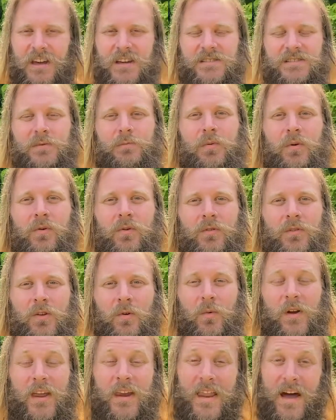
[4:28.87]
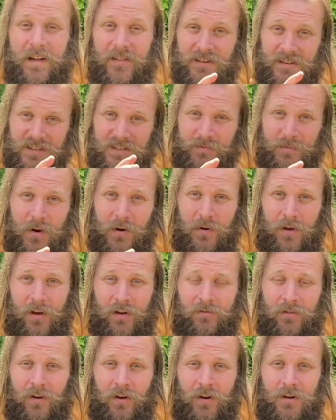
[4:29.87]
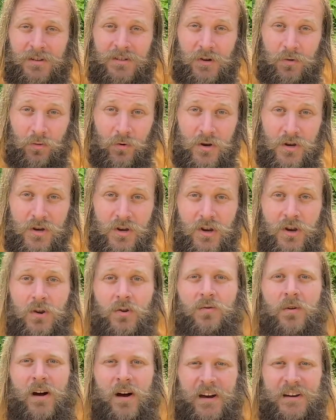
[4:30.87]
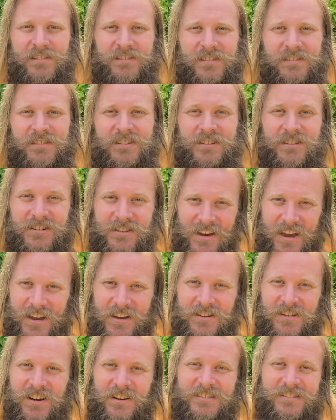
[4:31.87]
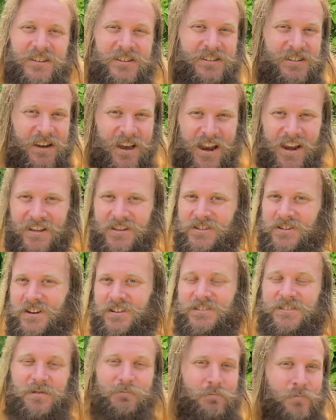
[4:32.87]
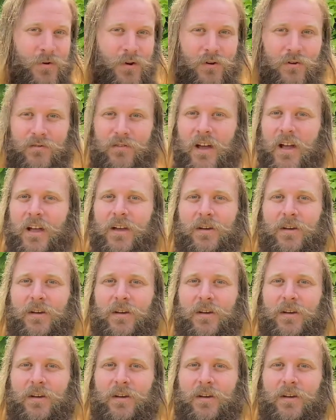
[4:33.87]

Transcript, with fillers: It's important that we allow the Spirit of God to renew us and to change us, to challenge us, to move